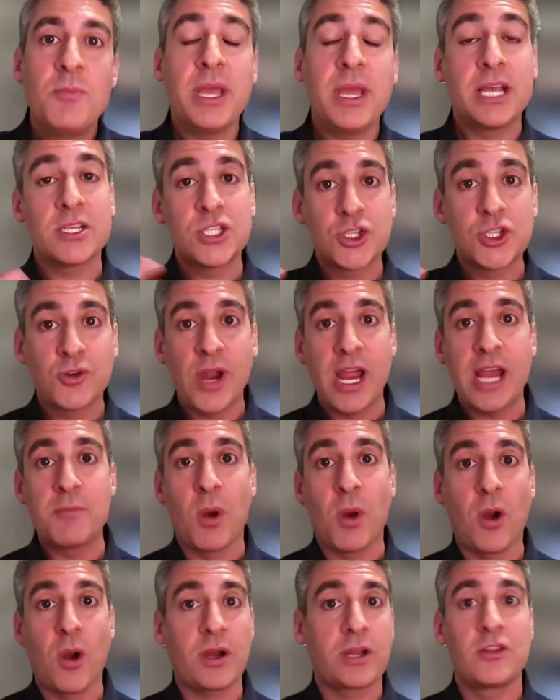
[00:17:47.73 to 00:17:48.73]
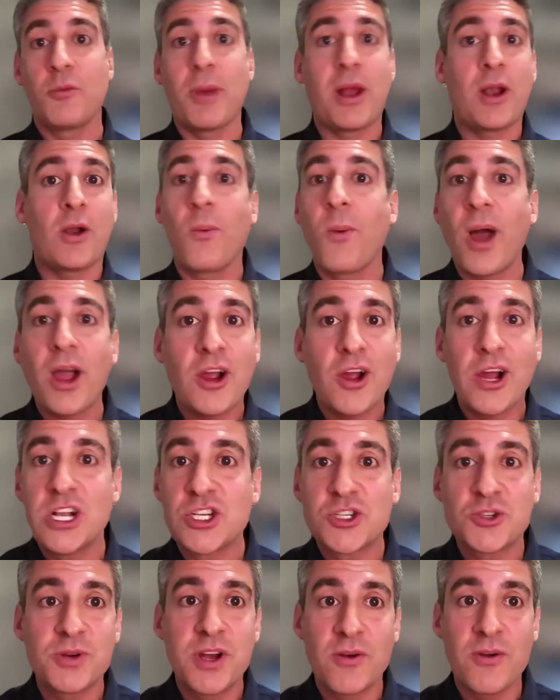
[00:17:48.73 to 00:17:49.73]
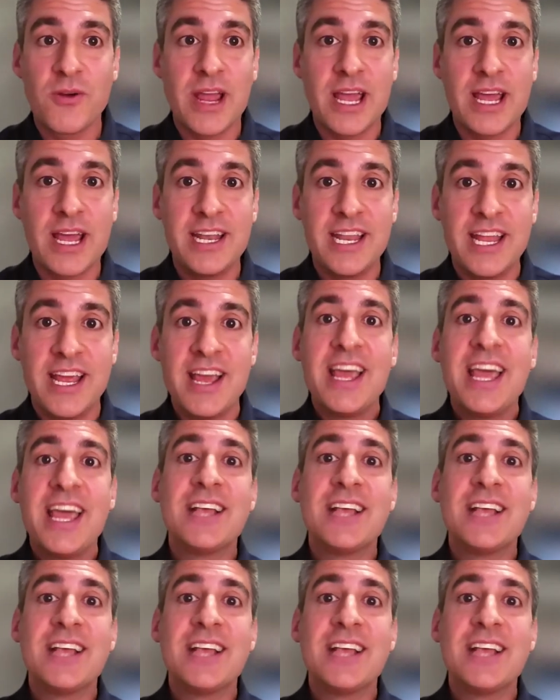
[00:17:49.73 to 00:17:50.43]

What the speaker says: because trademark, no matter what country you're in,